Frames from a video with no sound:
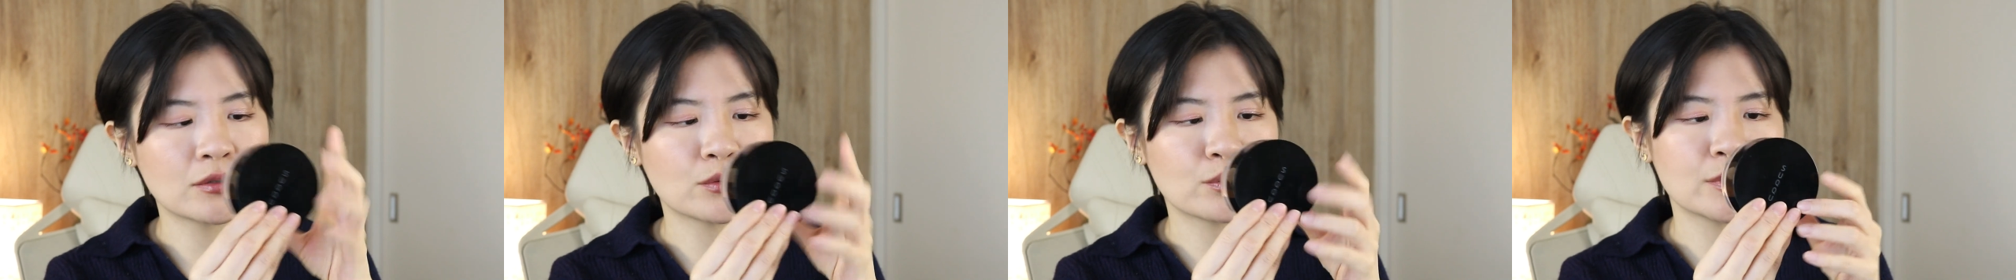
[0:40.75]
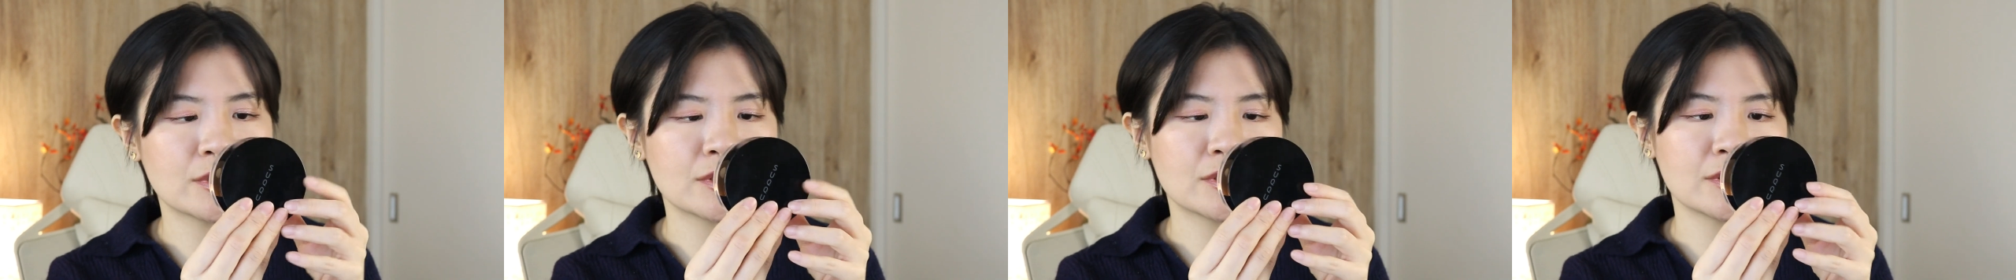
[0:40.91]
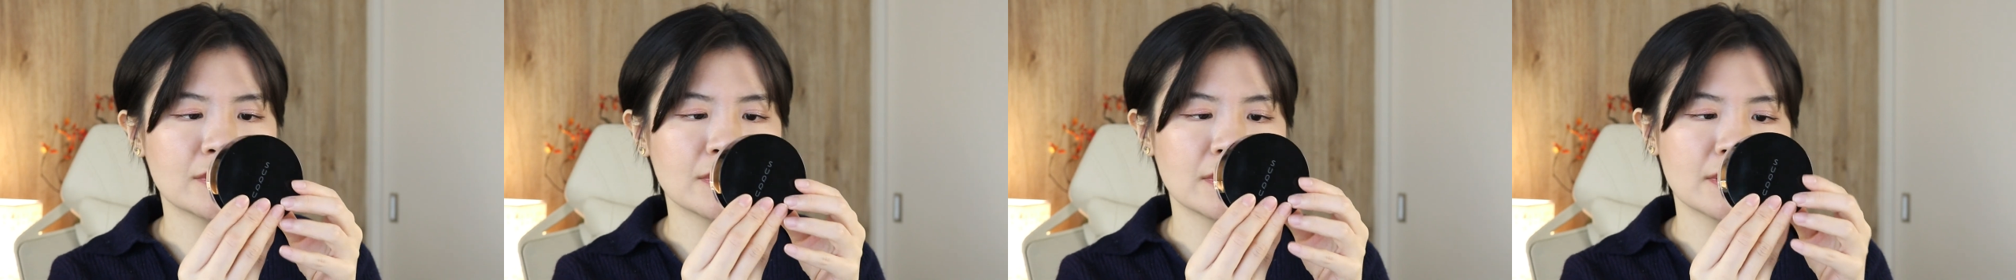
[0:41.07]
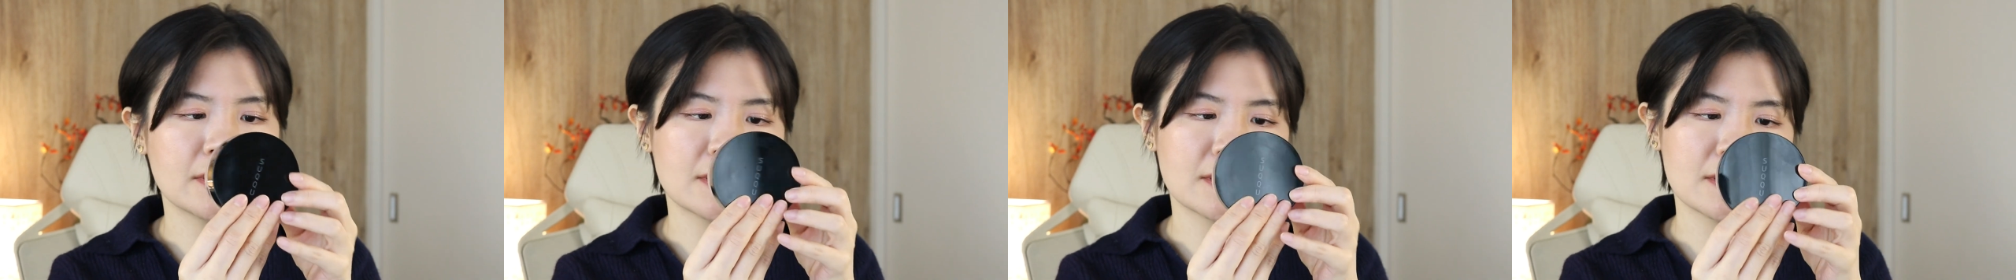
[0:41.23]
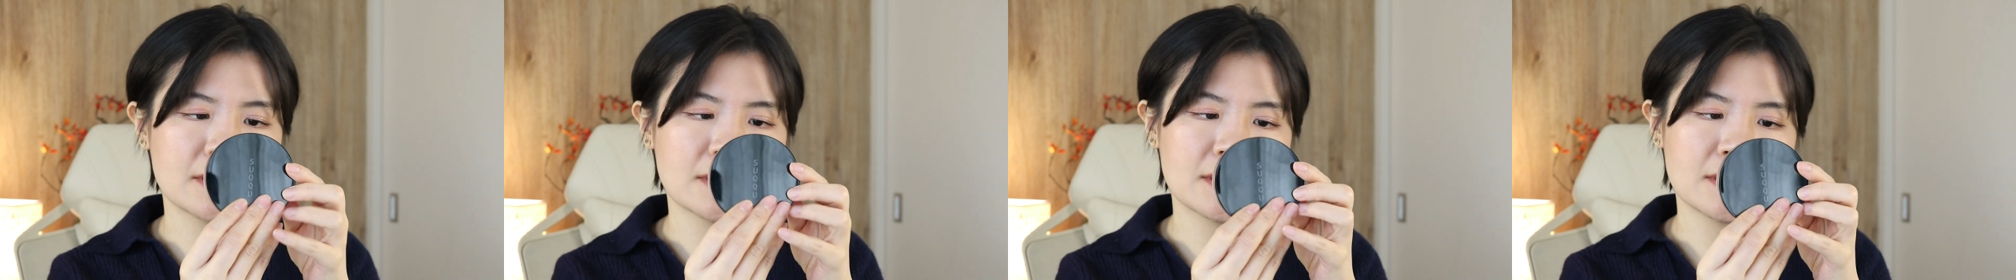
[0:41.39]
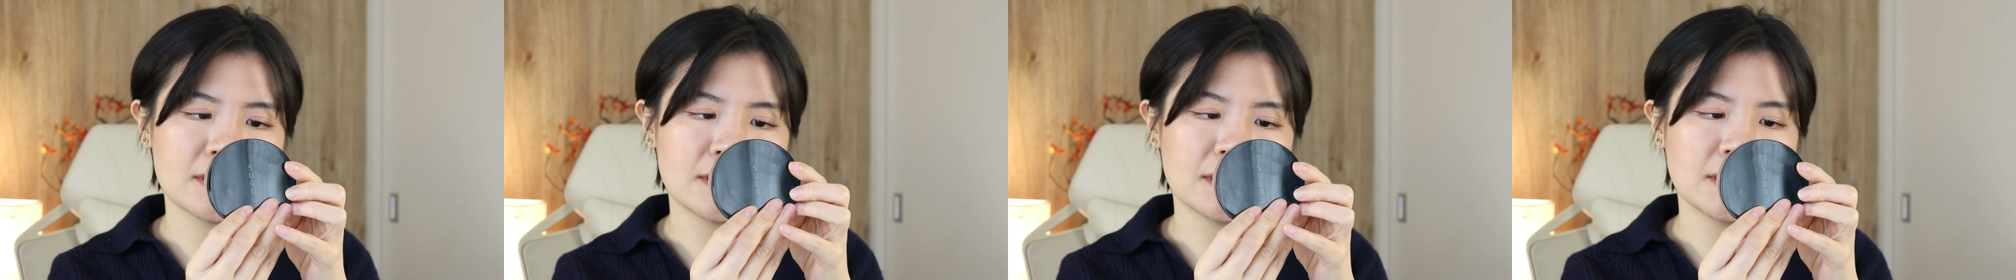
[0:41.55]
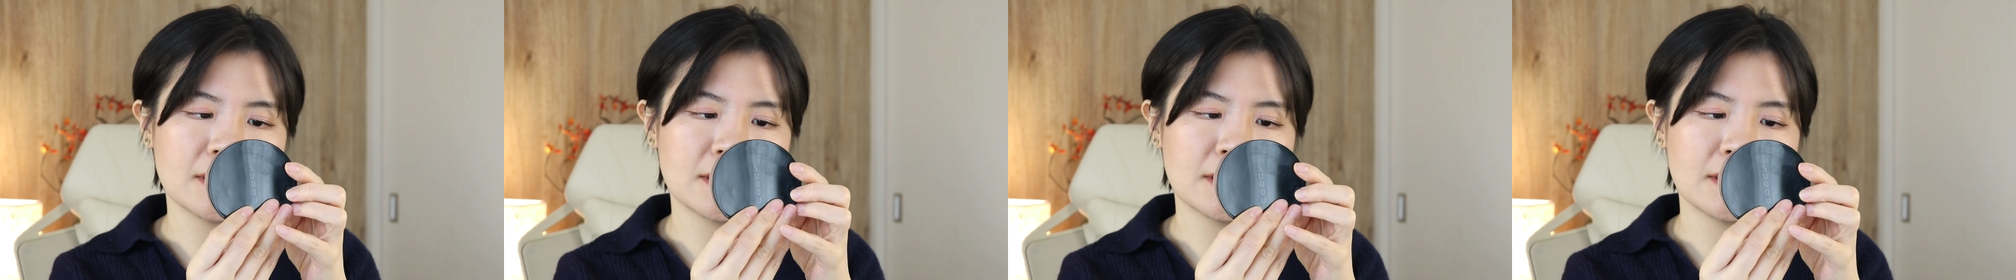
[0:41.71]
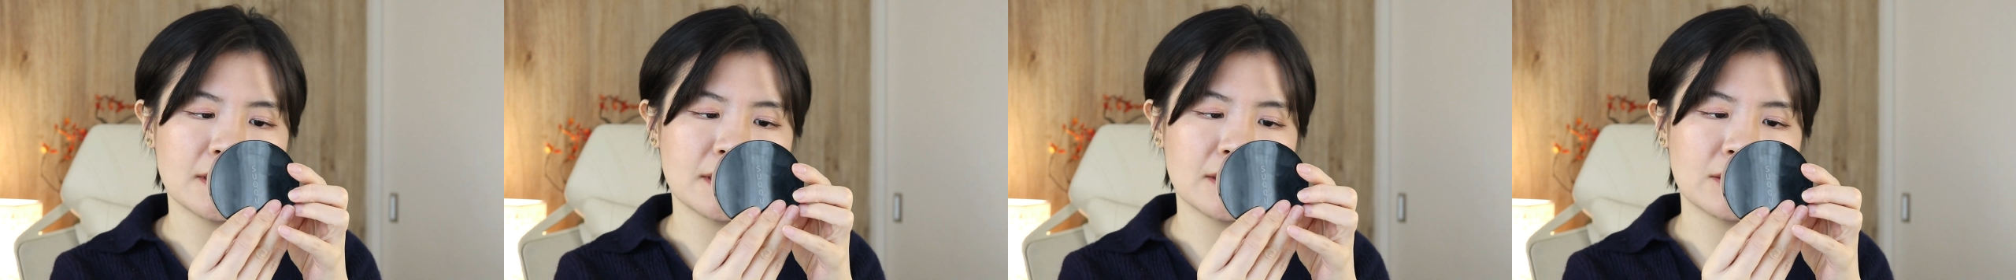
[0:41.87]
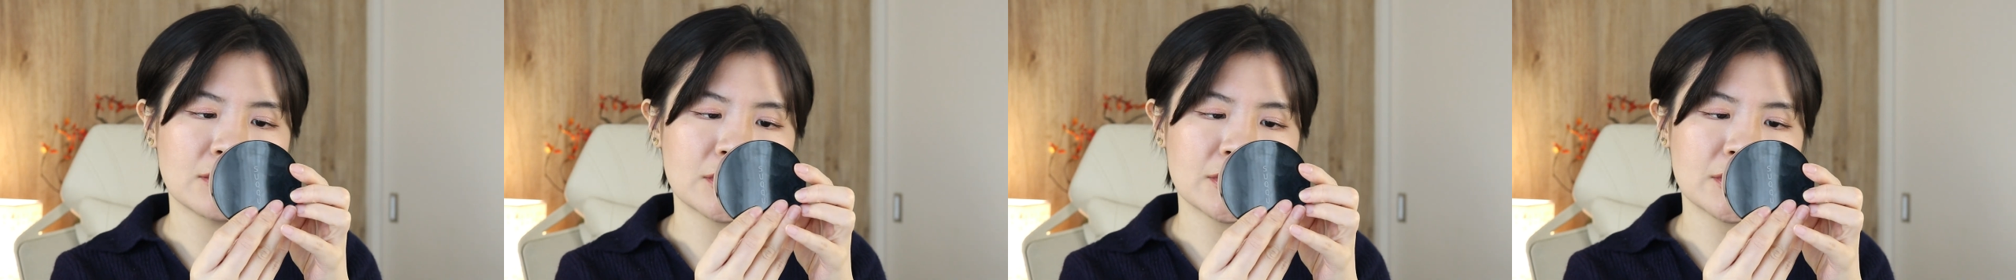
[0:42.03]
which is the